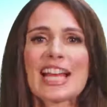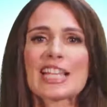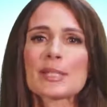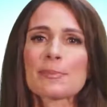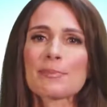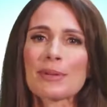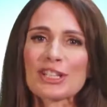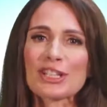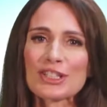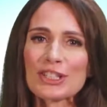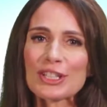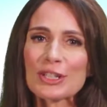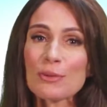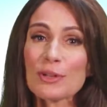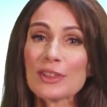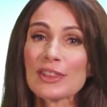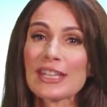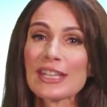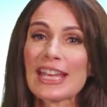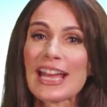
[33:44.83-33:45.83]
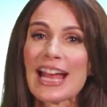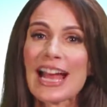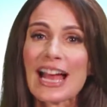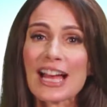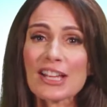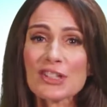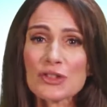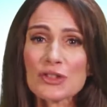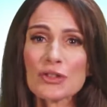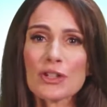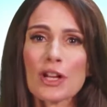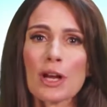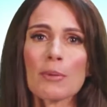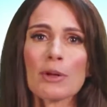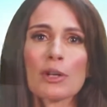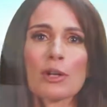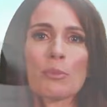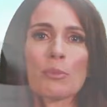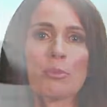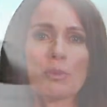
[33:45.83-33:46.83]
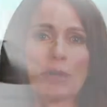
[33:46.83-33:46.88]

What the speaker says: especially with the astronomical